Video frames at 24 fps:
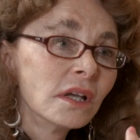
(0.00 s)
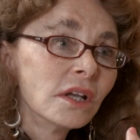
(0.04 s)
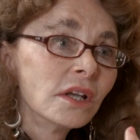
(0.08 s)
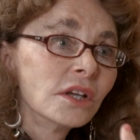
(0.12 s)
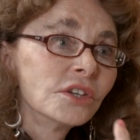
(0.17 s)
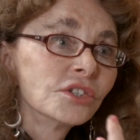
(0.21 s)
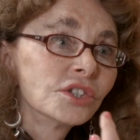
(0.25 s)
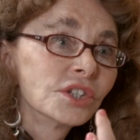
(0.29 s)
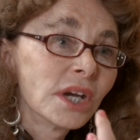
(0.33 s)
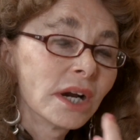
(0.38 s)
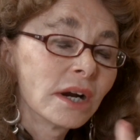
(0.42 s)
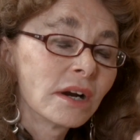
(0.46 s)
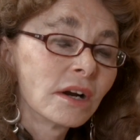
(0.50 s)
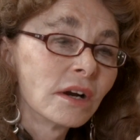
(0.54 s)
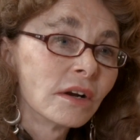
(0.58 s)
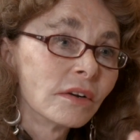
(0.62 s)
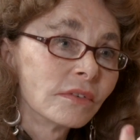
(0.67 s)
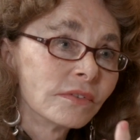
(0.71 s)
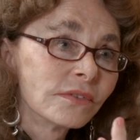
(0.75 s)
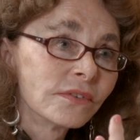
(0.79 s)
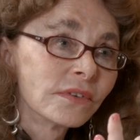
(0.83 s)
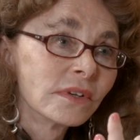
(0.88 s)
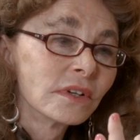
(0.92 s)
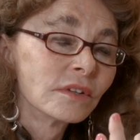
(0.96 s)

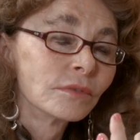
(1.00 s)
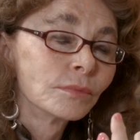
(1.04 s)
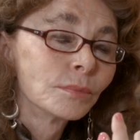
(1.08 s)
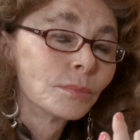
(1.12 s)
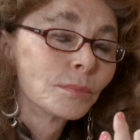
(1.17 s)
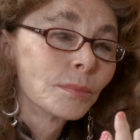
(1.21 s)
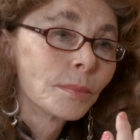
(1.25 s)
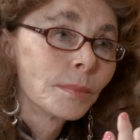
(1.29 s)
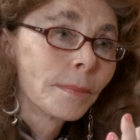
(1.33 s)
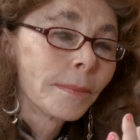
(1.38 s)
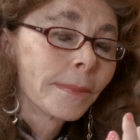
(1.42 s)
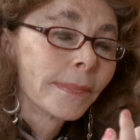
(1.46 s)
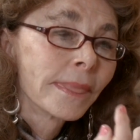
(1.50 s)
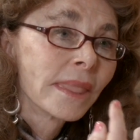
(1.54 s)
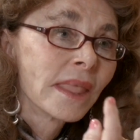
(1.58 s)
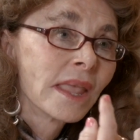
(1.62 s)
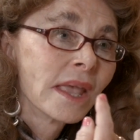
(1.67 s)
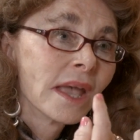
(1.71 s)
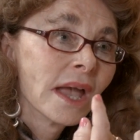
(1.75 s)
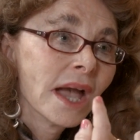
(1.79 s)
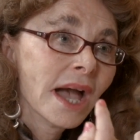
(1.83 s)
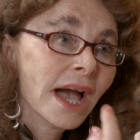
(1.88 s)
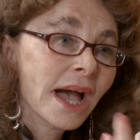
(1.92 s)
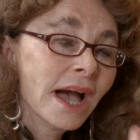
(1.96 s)
Sheriff,
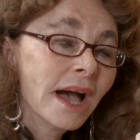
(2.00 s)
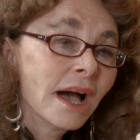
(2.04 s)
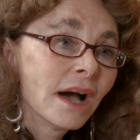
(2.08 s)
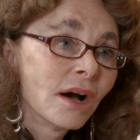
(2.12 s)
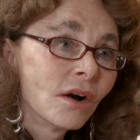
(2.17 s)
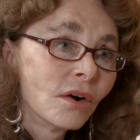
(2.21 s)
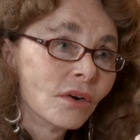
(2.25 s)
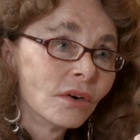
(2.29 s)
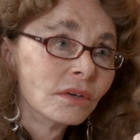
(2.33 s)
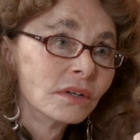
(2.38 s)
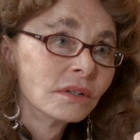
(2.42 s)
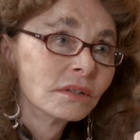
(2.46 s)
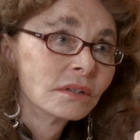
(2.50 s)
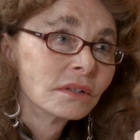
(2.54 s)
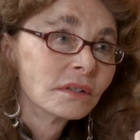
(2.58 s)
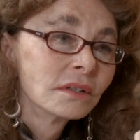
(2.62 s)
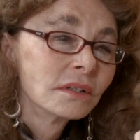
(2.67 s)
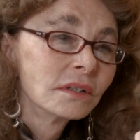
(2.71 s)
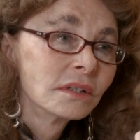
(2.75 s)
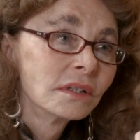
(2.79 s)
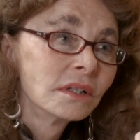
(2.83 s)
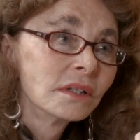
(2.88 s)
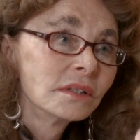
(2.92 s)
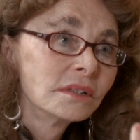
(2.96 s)
how
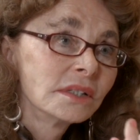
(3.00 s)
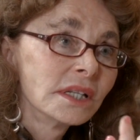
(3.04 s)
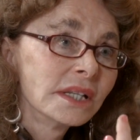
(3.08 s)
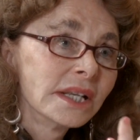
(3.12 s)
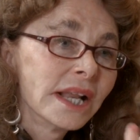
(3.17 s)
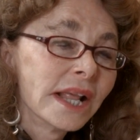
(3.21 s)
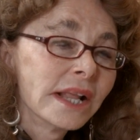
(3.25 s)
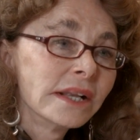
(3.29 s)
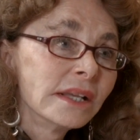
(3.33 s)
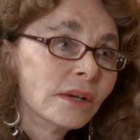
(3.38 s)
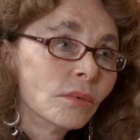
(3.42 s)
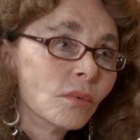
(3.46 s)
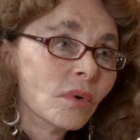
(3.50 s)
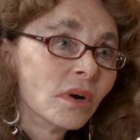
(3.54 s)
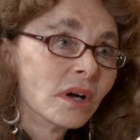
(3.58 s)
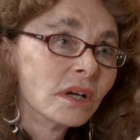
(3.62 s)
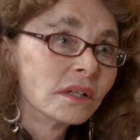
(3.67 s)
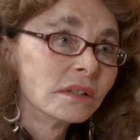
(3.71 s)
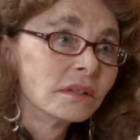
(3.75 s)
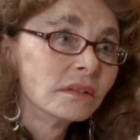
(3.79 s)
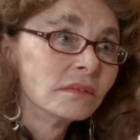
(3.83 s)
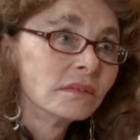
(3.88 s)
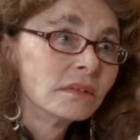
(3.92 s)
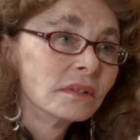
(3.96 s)
did
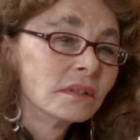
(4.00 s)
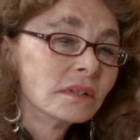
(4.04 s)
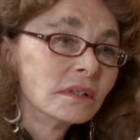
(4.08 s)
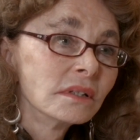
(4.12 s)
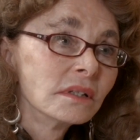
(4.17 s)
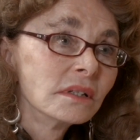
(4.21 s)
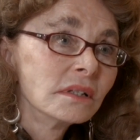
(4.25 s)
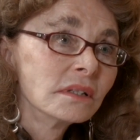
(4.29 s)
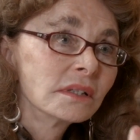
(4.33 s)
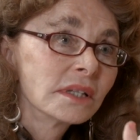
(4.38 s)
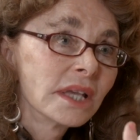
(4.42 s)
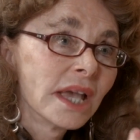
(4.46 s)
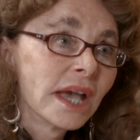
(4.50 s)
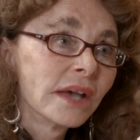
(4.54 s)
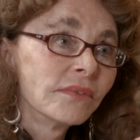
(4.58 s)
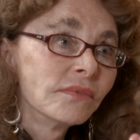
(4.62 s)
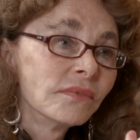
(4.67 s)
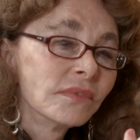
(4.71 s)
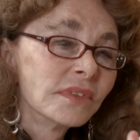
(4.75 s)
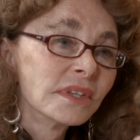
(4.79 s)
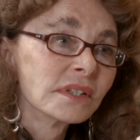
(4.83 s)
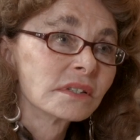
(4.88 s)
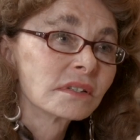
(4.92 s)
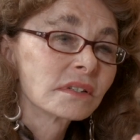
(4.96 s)
anyone
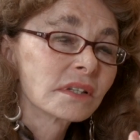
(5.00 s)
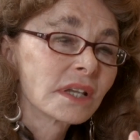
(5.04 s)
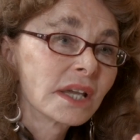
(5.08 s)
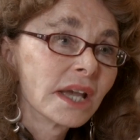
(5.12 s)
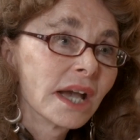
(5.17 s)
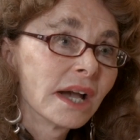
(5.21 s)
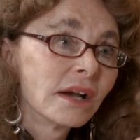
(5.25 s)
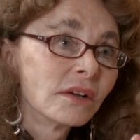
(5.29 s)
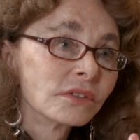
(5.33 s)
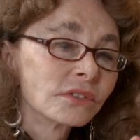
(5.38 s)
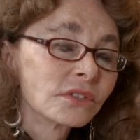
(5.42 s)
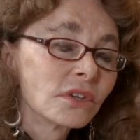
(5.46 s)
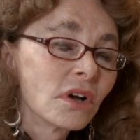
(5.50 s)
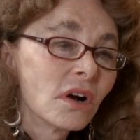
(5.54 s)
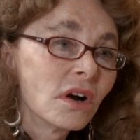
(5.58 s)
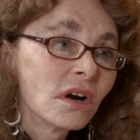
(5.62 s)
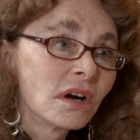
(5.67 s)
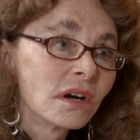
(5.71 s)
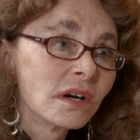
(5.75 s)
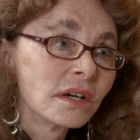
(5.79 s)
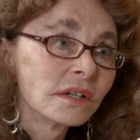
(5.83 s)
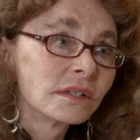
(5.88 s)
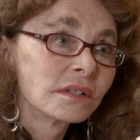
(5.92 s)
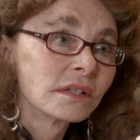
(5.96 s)
get this cow's
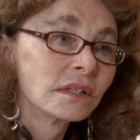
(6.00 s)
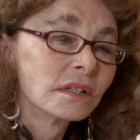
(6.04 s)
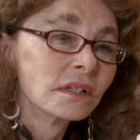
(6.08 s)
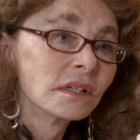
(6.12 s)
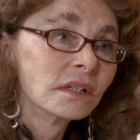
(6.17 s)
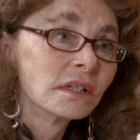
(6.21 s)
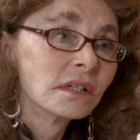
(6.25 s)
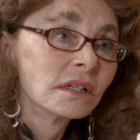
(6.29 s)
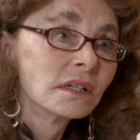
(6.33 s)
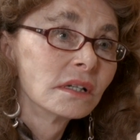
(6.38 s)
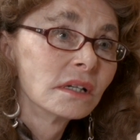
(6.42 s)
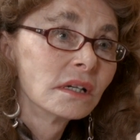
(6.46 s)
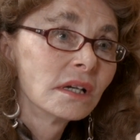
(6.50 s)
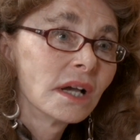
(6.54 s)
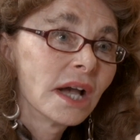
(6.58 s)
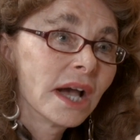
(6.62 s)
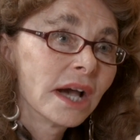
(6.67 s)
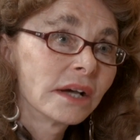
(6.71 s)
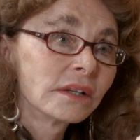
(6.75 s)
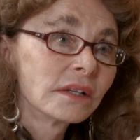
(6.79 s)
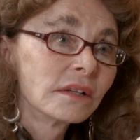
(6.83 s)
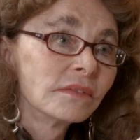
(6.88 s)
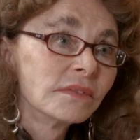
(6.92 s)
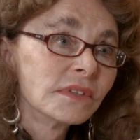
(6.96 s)
heart
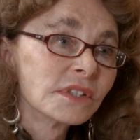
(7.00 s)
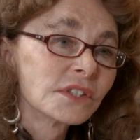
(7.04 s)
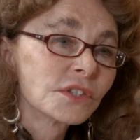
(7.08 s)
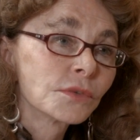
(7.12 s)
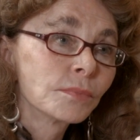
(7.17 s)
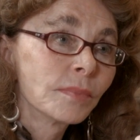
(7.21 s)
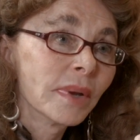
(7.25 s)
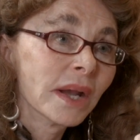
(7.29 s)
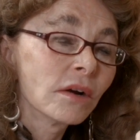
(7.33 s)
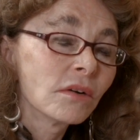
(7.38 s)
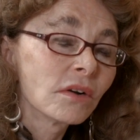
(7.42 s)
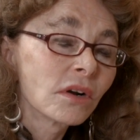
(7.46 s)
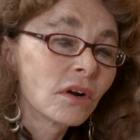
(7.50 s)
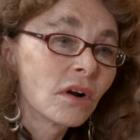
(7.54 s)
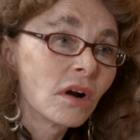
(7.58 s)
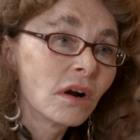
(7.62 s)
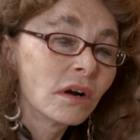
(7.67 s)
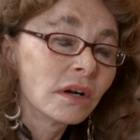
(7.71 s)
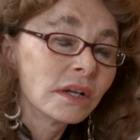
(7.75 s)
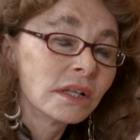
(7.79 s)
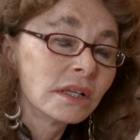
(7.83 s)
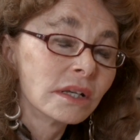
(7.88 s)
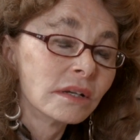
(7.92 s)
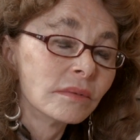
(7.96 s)
out of this
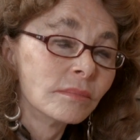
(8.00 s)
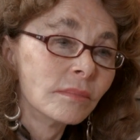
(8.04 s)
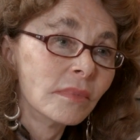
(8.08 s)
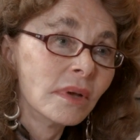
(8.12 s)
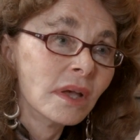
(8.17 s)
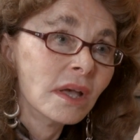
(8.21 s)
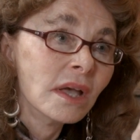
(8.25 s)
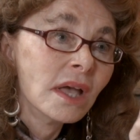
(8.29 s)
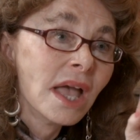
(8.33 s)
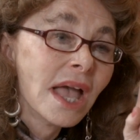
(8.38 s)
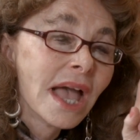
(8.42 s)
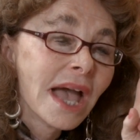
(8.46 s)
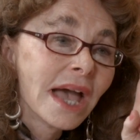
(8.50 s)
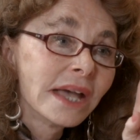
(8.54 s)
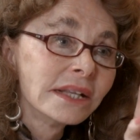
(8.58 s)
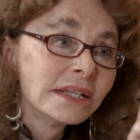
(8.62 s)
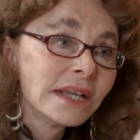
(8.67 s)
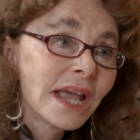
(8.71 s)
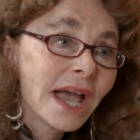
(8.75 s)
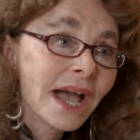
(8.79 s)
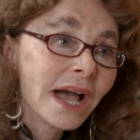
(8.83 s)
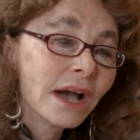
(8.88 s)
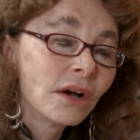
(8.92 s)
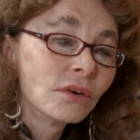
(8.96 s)
pericardium
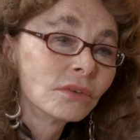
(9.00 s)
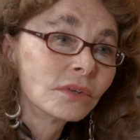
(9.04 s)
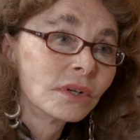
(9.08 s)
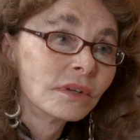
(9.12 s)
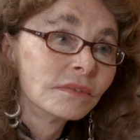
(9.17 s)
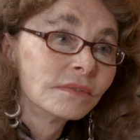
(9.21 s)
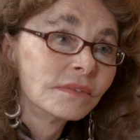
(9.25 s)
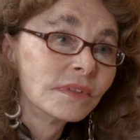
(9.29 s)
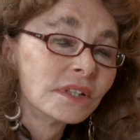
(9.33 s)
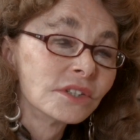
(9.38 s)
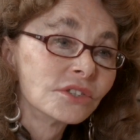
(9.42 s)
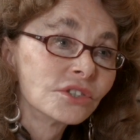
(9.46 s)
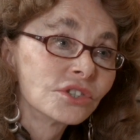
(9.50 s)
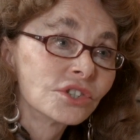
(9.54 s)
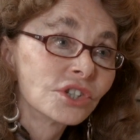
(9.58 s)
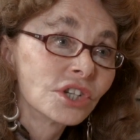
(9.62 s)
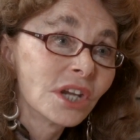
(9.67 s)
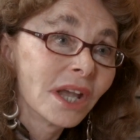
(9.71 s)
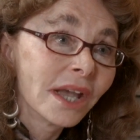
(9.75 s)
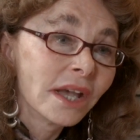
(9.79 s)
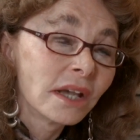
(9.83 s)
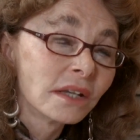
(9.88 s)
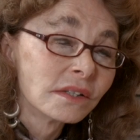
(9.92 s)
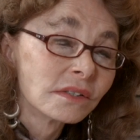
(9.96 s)
and out of the
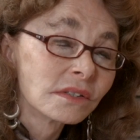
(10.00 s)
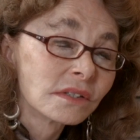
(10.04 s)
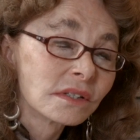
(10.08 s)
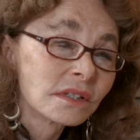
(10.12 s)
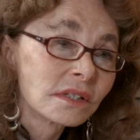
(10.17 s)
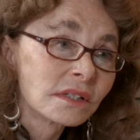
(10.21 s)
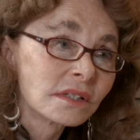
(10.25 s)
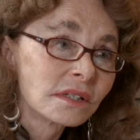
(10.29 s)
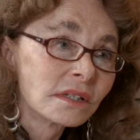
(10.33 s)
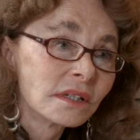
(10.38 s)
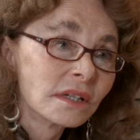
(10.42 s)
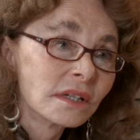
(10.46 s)
chest?